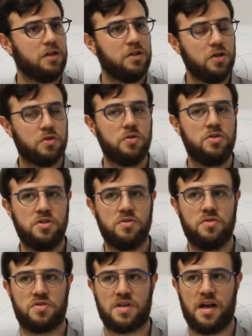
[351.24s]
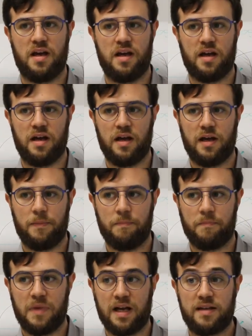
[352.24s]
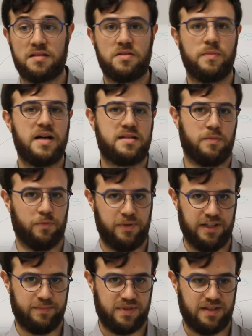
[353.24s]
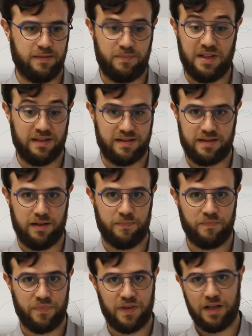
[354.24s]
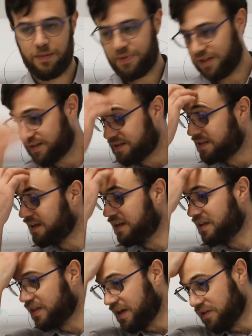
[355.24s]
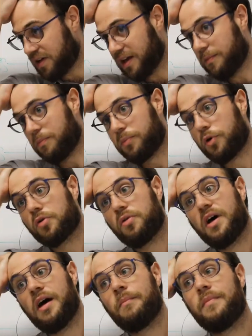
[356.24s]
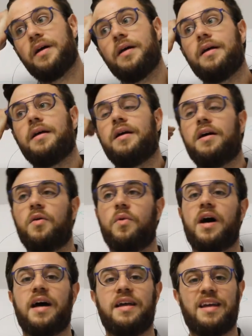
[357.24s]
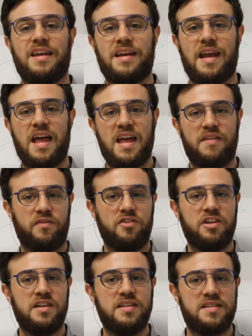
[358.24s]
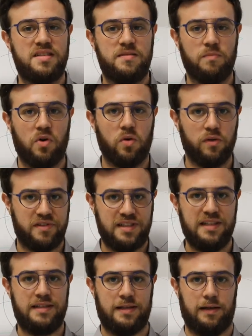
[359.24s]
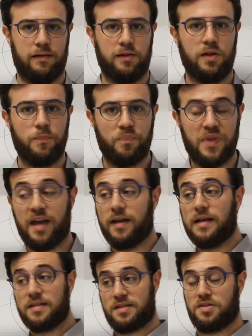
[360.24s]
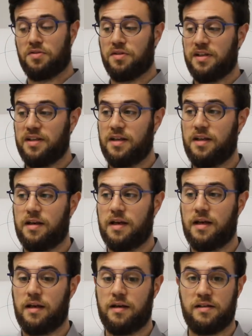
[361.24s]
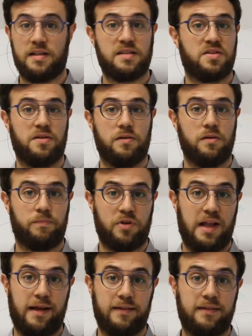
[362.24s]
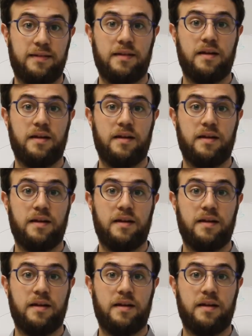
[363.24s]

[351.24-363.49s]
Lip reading: you could use a customizable PLC. A PLC that you can program right in every small detail and install it in an industrial plant